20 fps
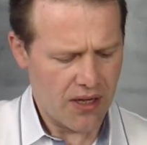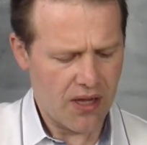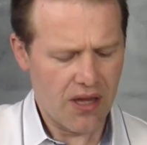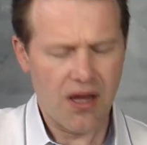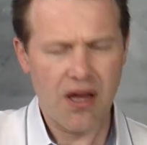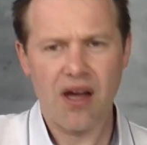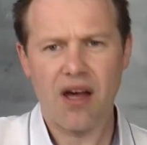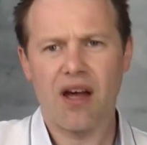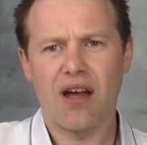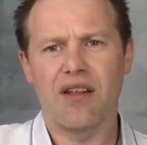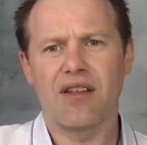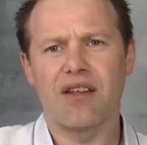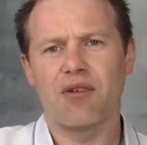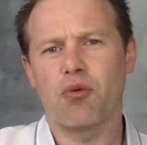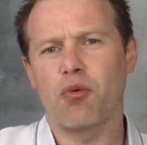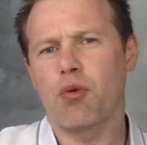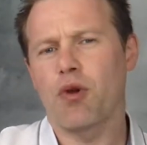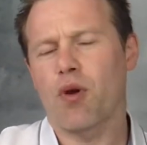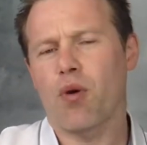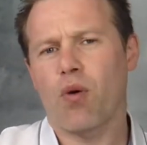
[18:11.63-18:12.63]
and it would be
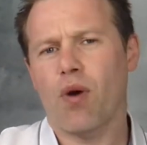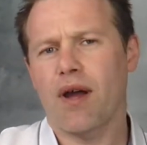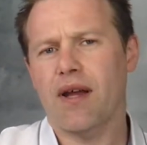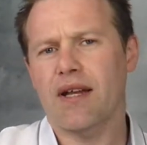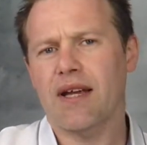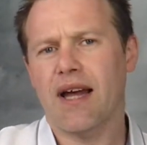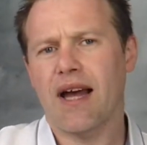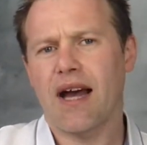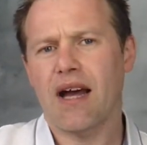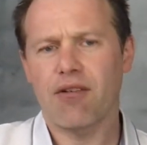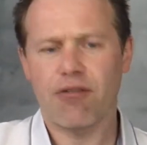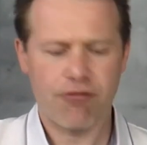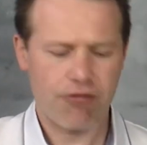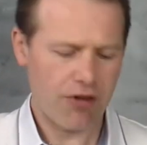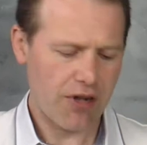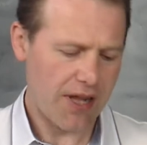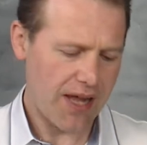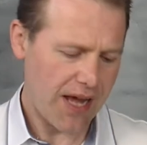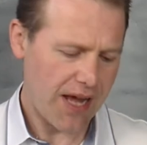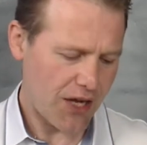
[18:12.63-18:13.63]
quite hard for a
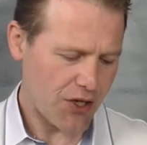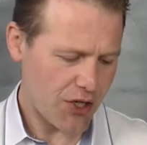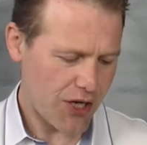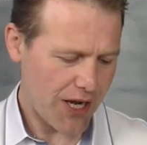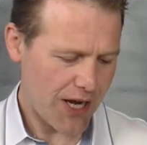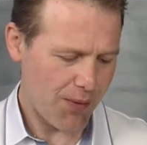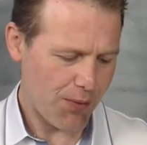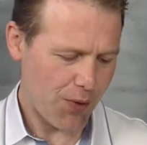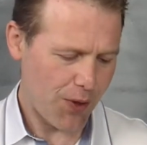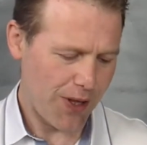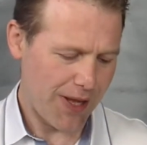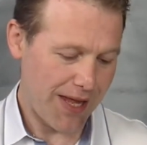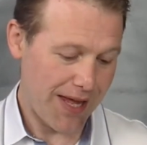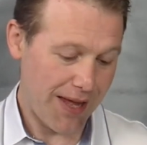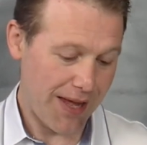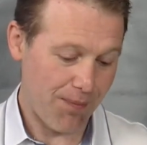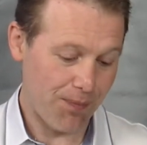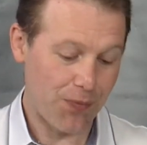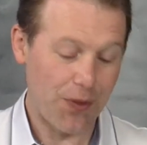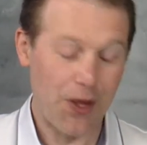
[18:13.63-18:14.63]
large animal,
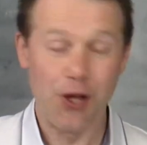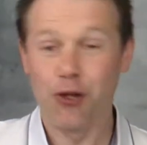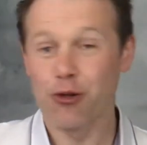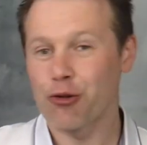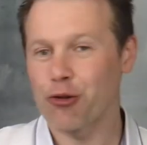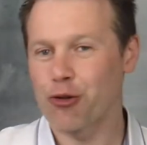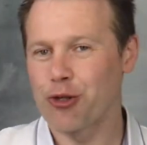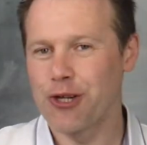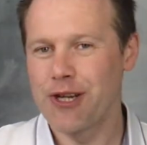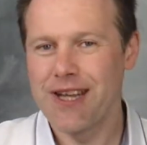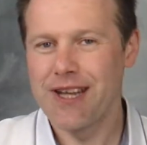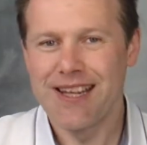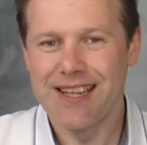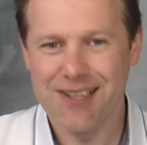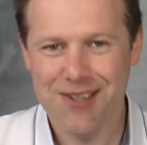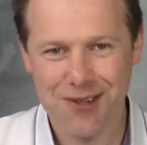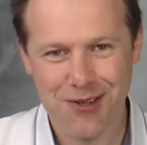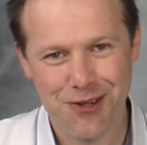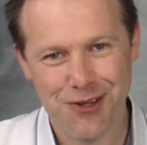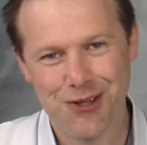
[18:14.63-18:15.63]
such
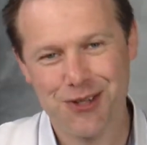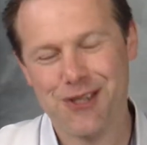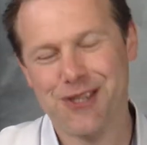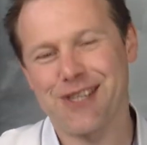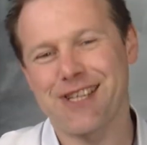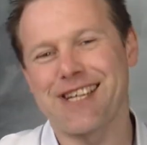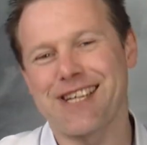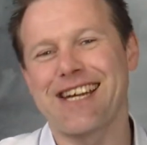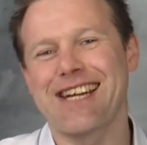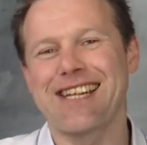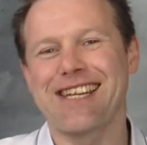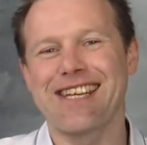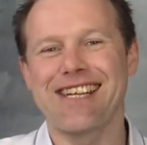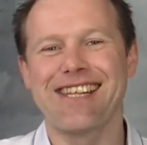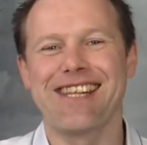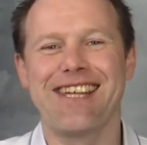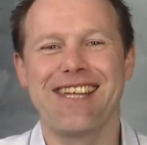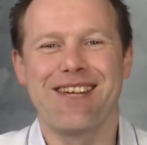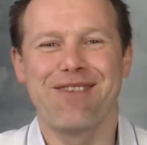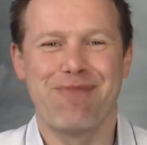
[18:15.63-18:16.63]
as the Yeti, the
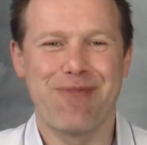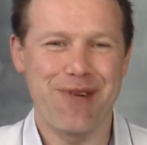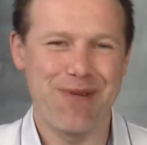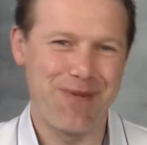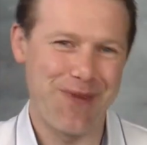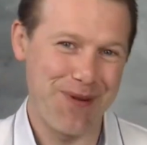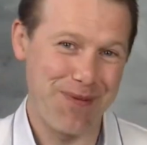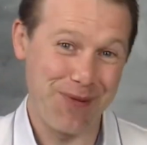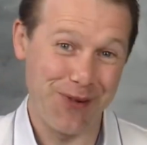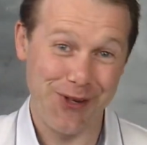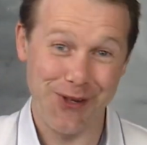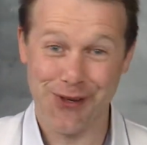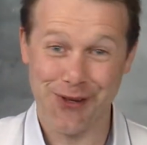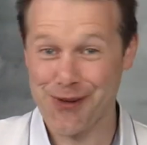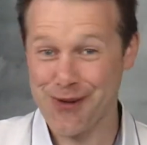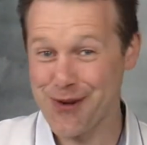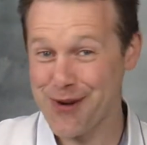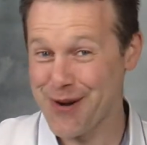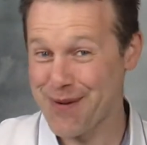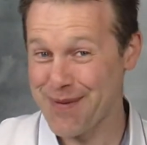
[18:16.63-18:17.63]
abominable
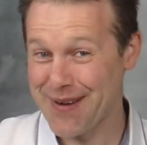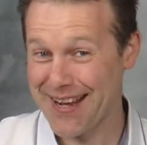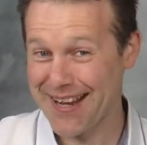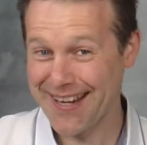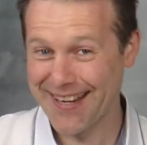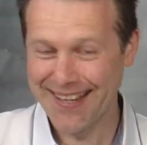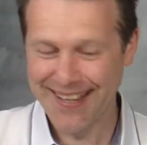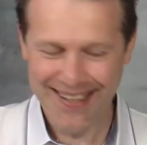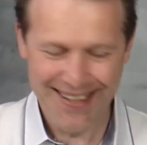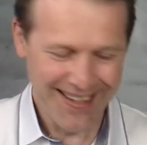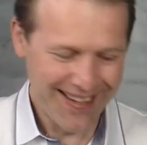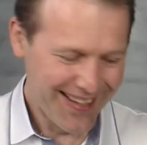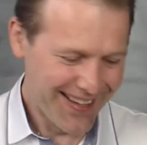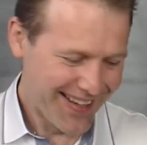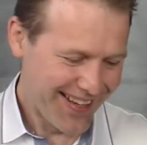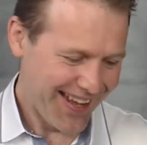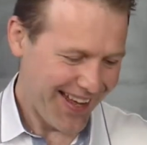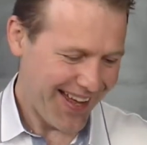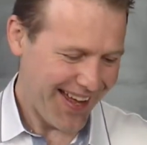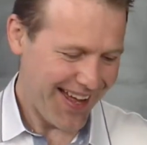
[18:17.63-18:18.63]
snowman.
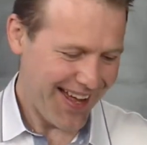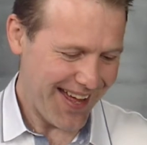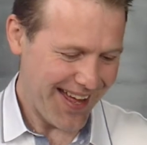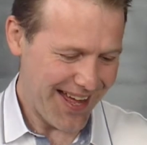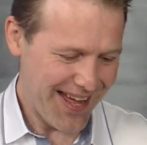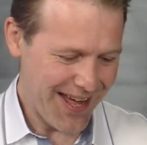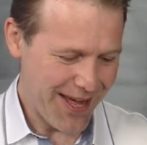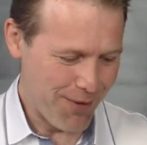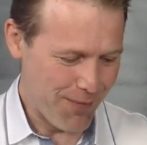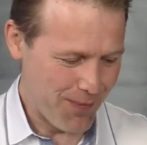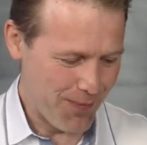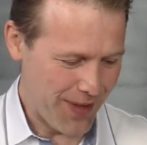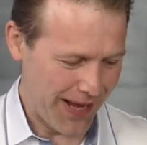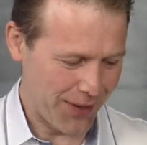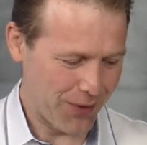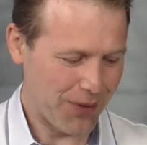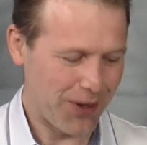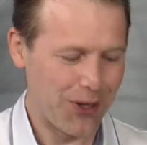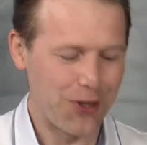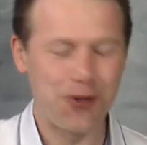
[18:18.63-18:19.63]
I know I
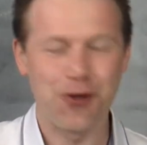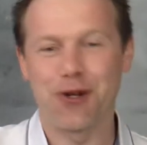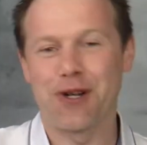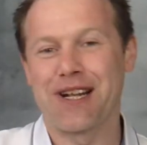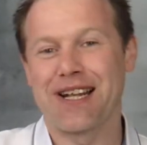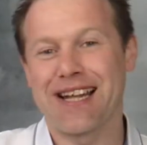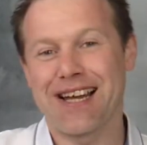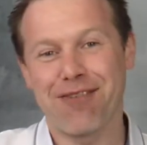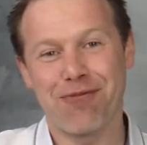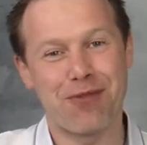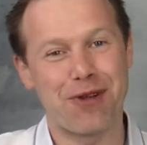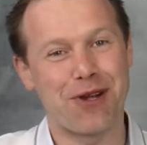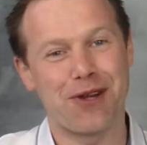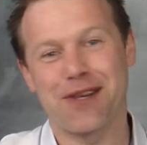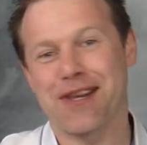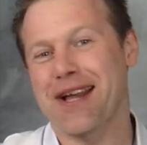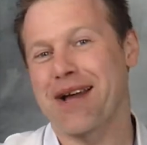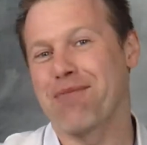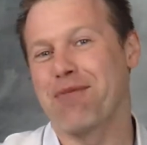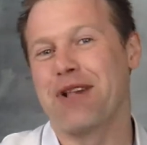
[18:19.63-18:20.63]
shouldn't laugh, because I
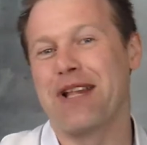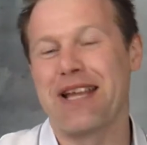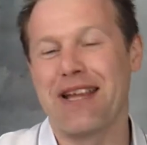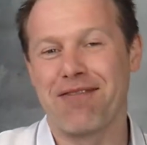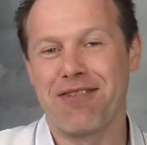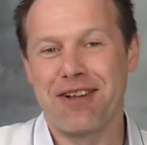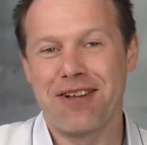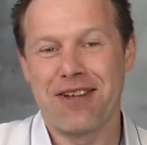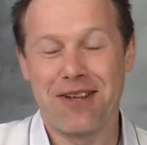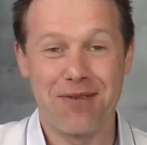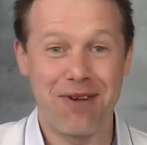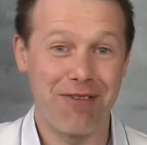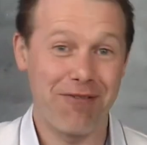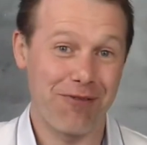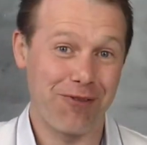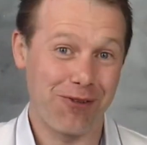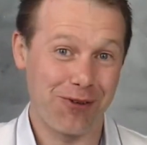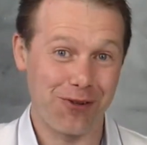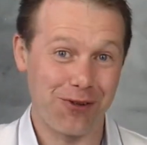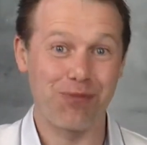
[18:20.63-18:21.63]
believe in U.F.O.s
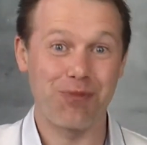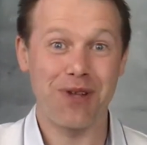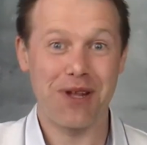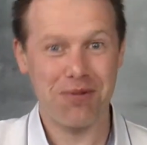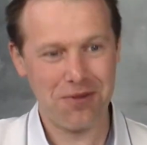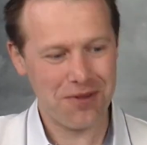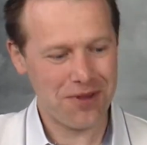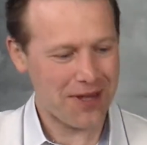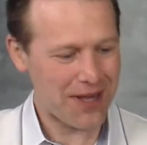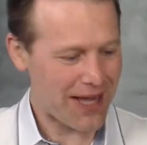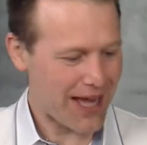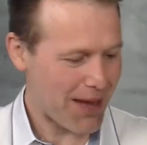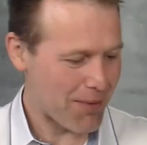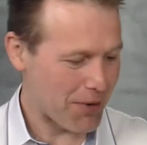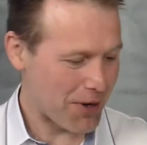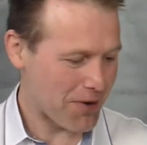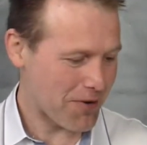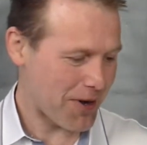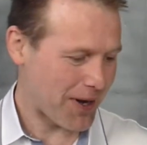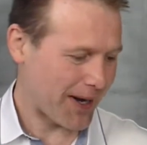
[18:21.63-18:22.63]
and people think I'm a
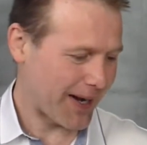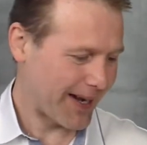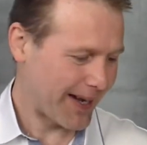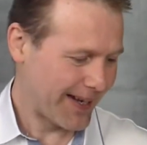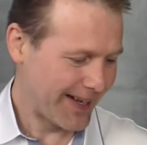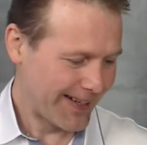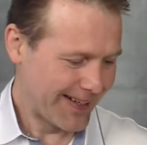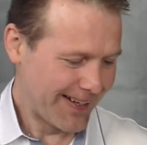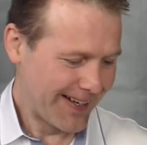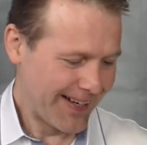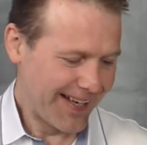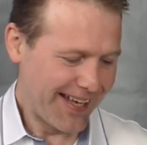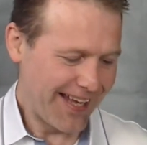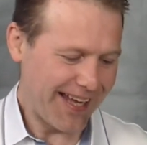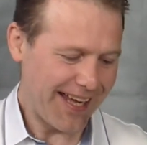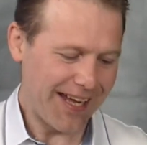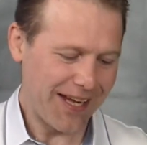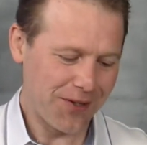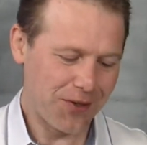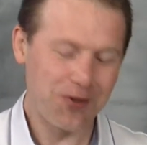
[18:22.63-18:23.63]
crank.
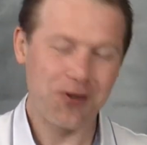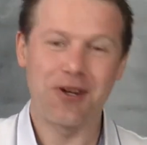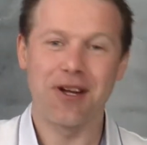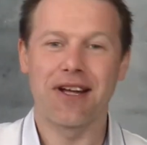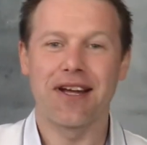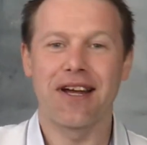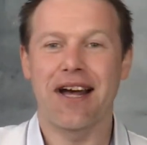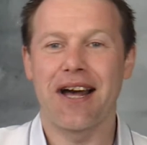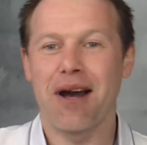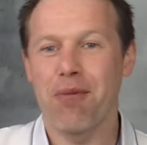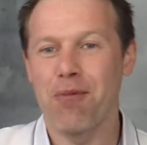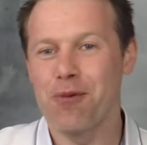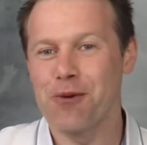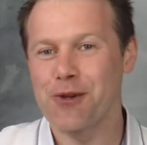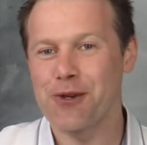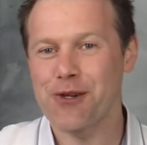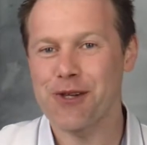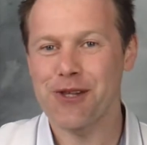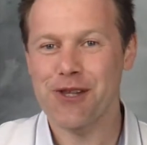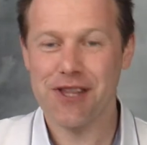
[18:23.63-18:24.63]
Chupacabras and
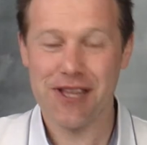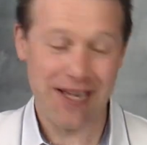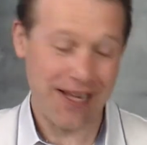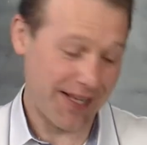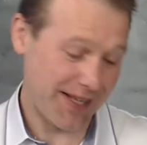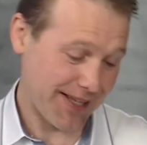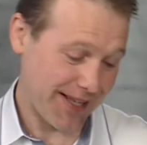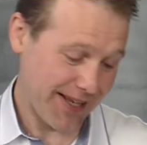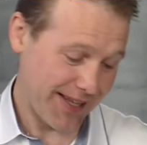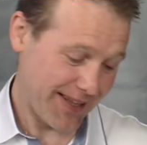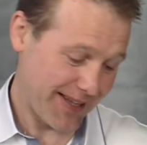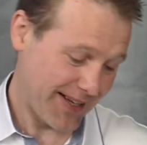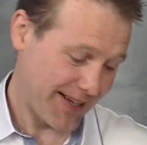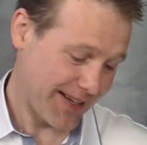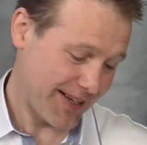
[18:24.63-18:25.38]
things like that.